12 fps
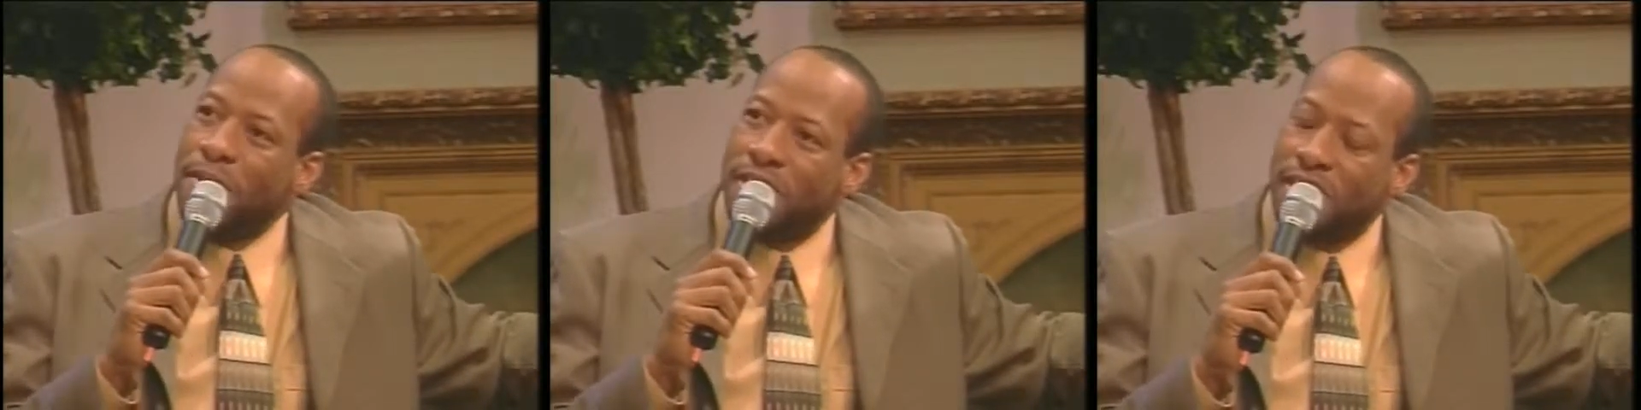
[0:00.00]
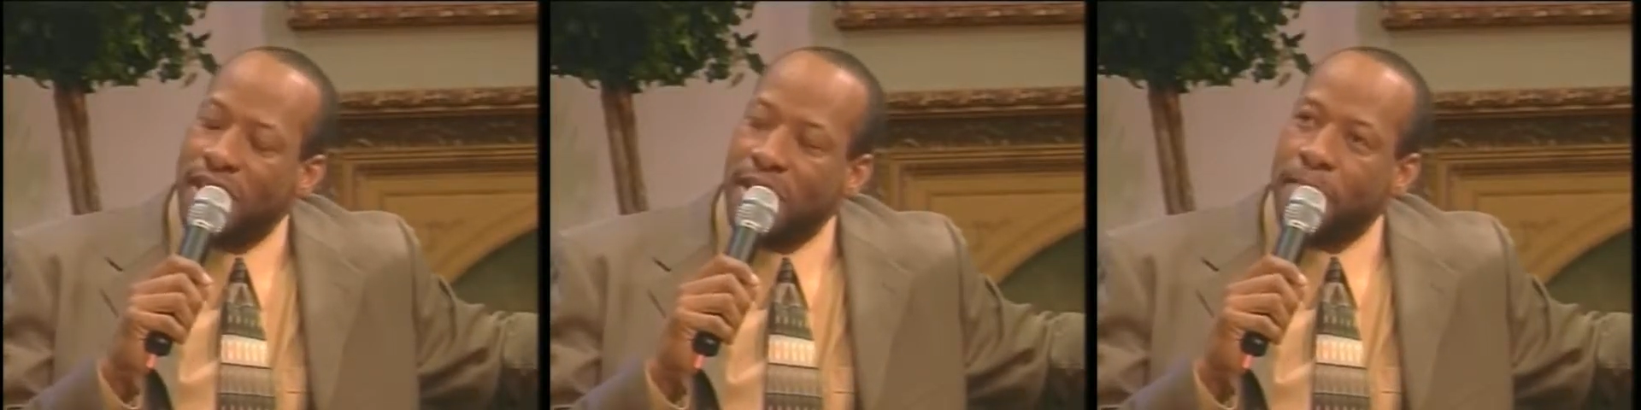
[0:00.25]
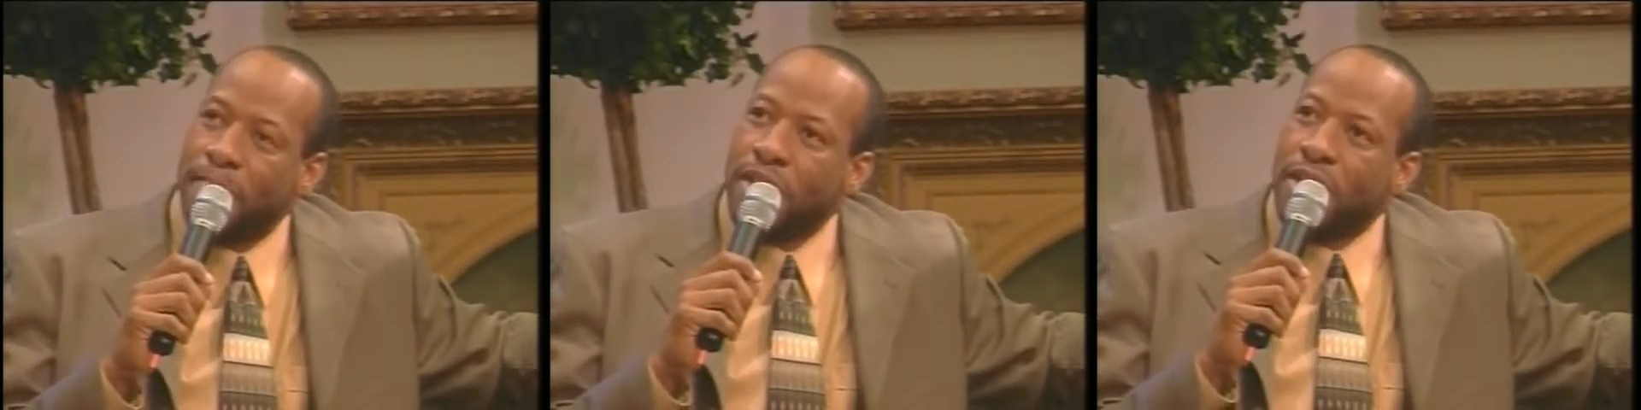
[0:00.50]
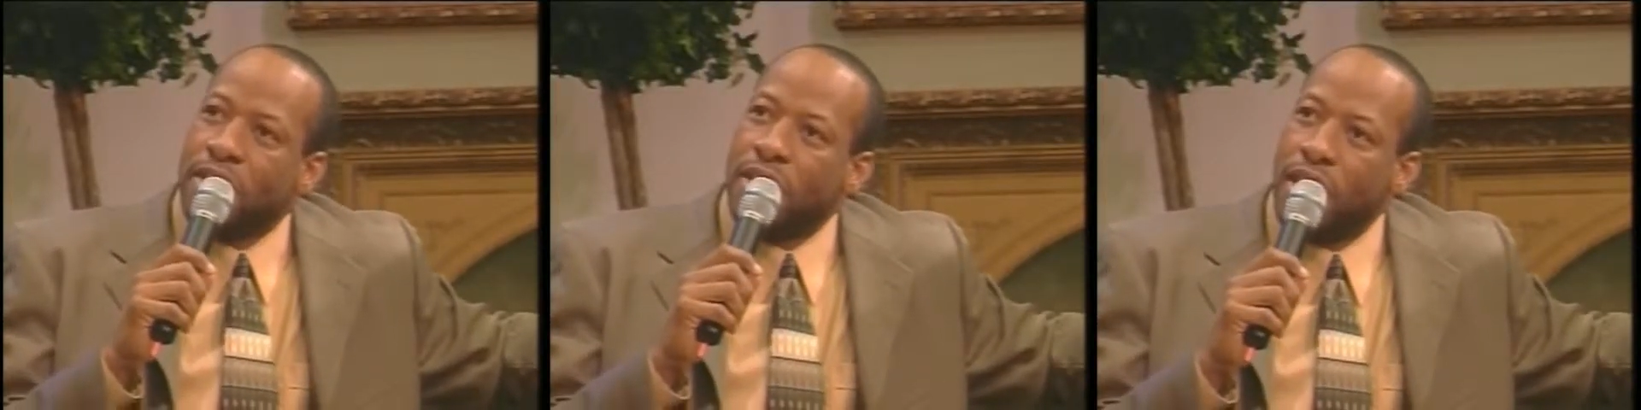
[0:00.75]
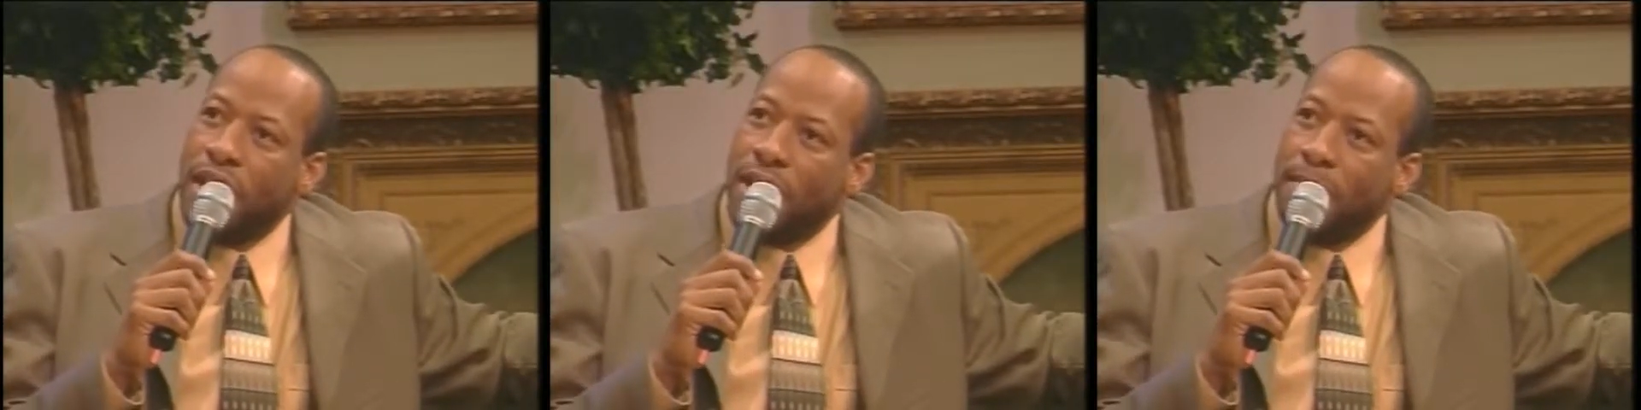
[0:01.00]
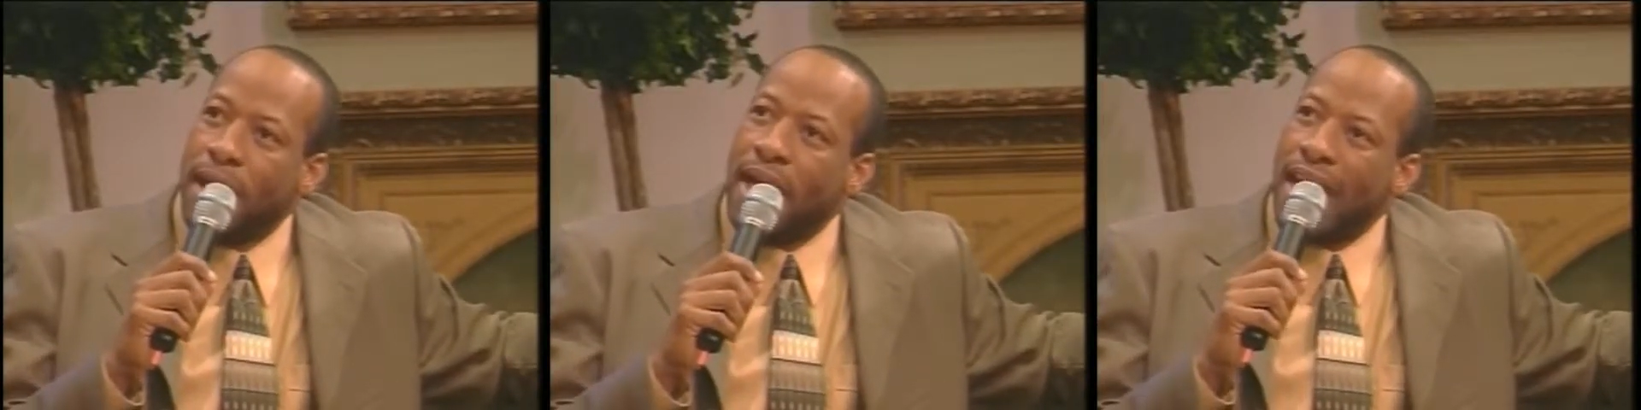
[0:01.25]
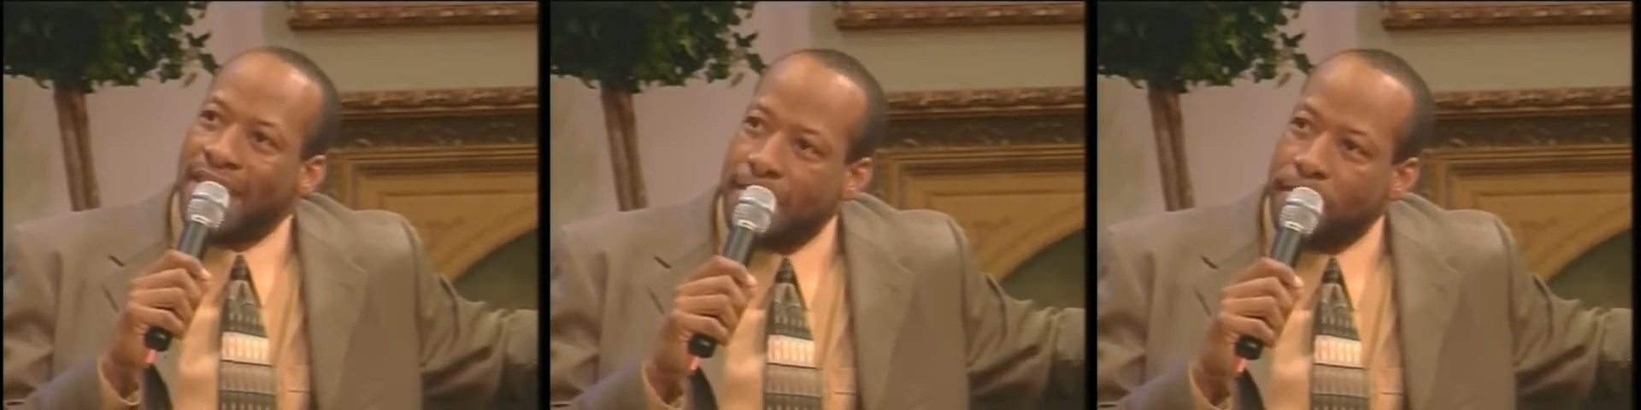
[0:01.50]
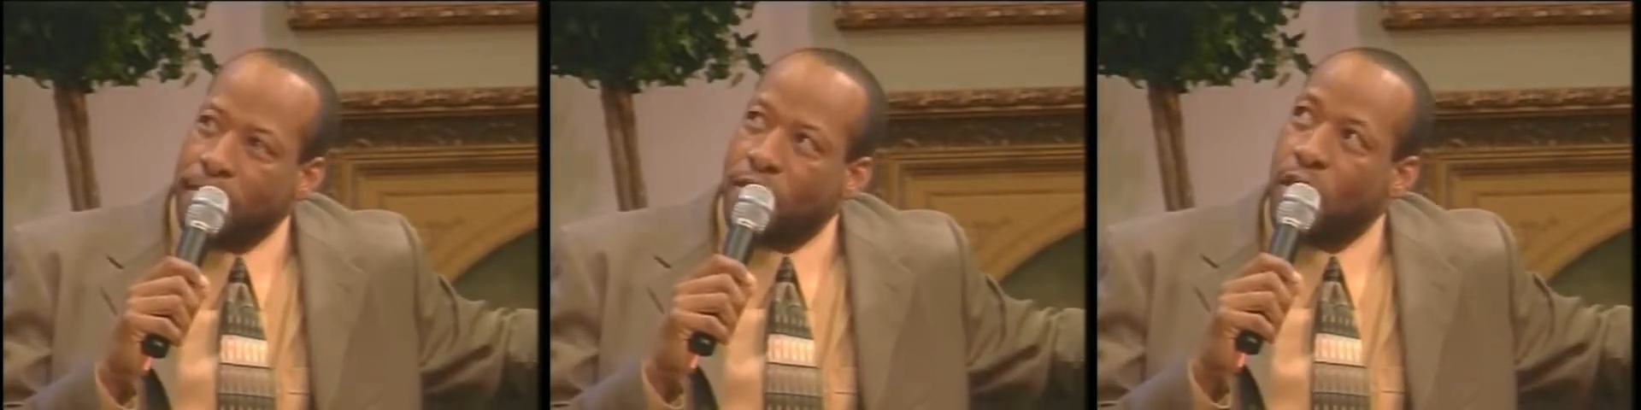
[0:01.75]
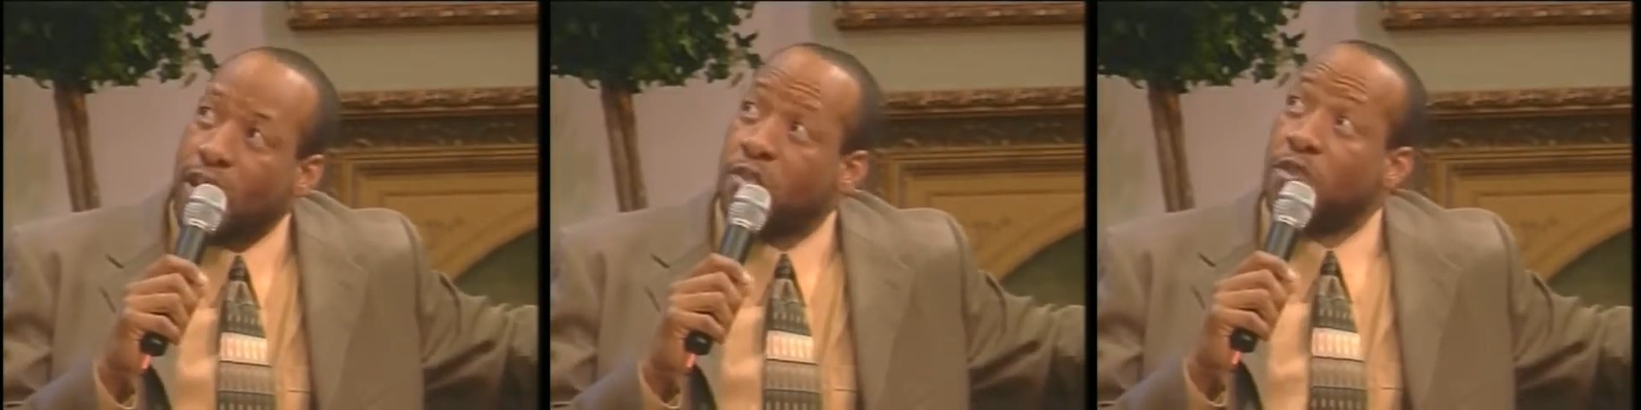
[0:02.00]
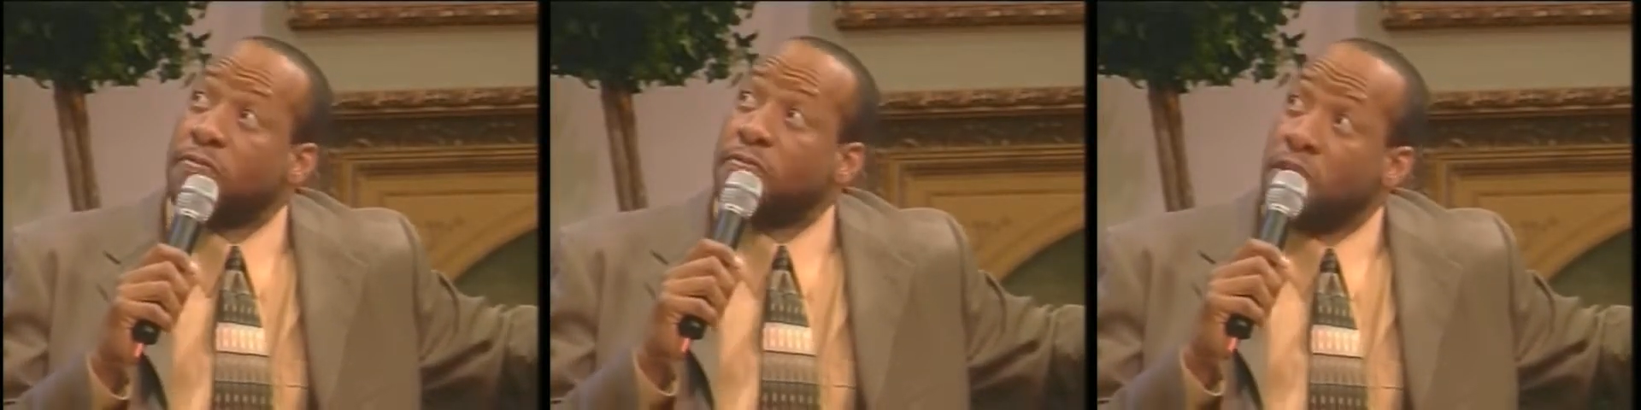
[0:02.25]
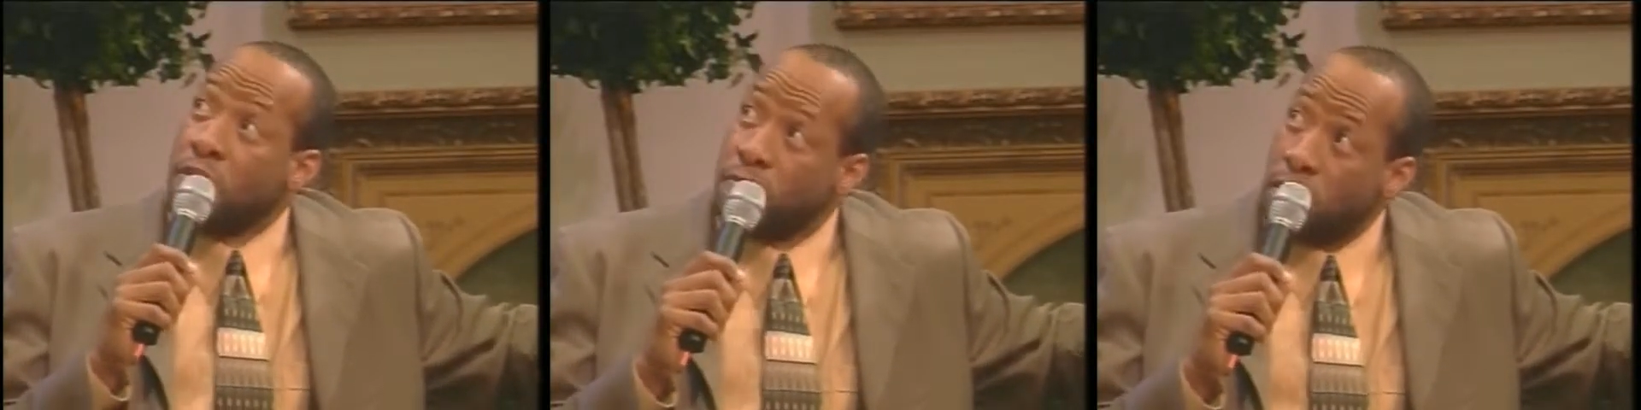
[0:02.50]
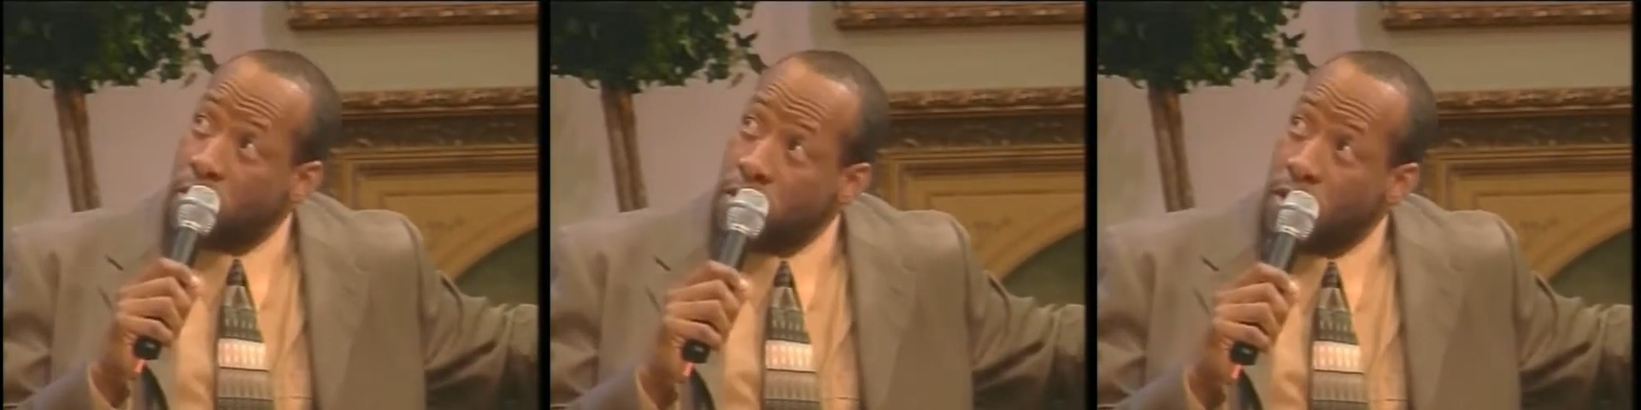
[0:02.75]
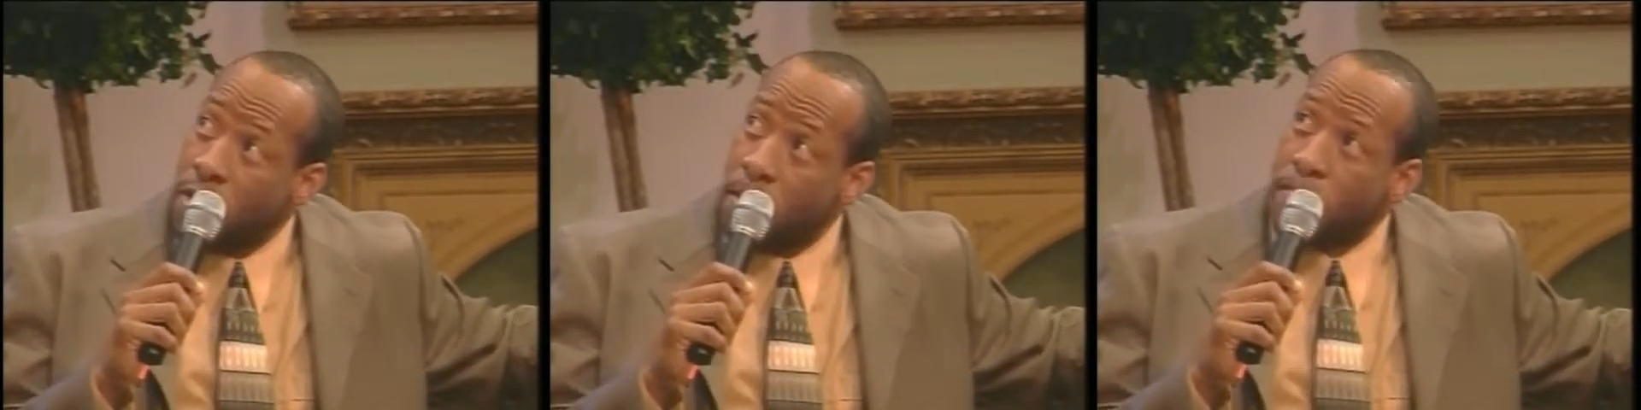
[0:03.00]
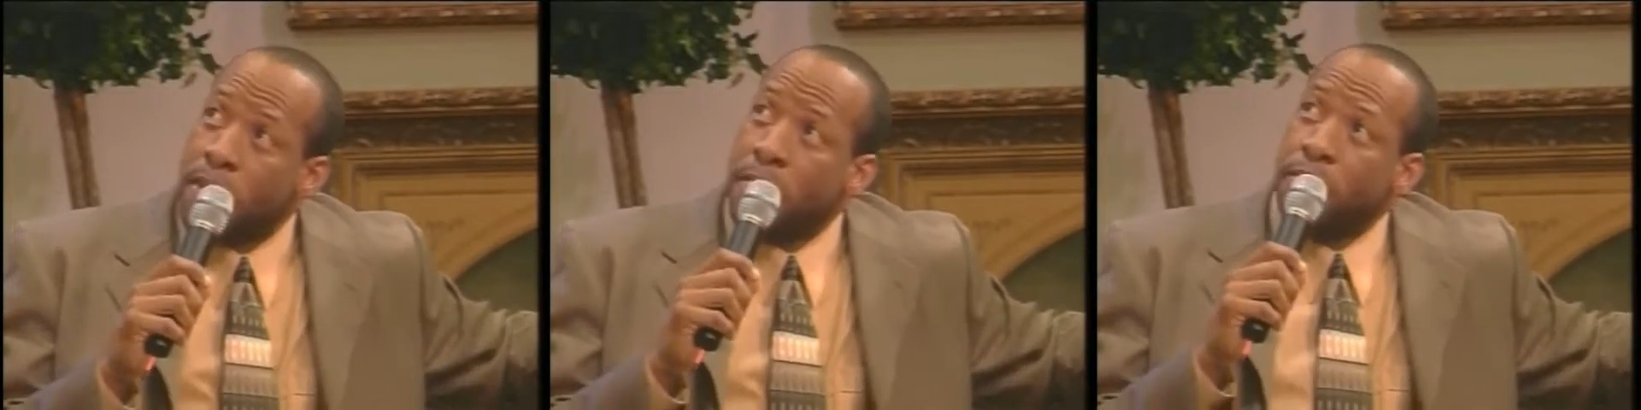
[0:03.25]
would say I accepted Christ when I was very, very young.